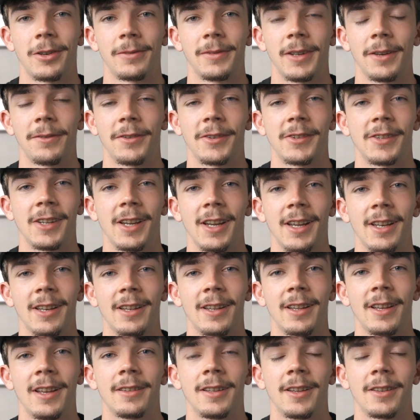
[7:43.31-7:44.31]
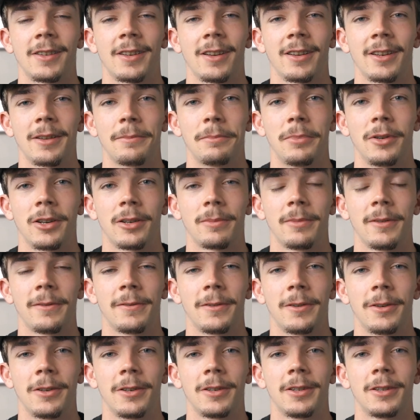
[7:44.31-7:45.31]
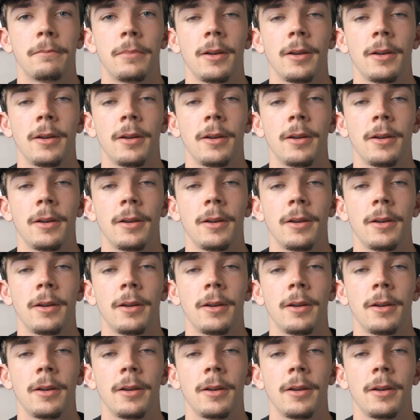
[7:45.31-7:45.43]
I've never seen this kind of bug before.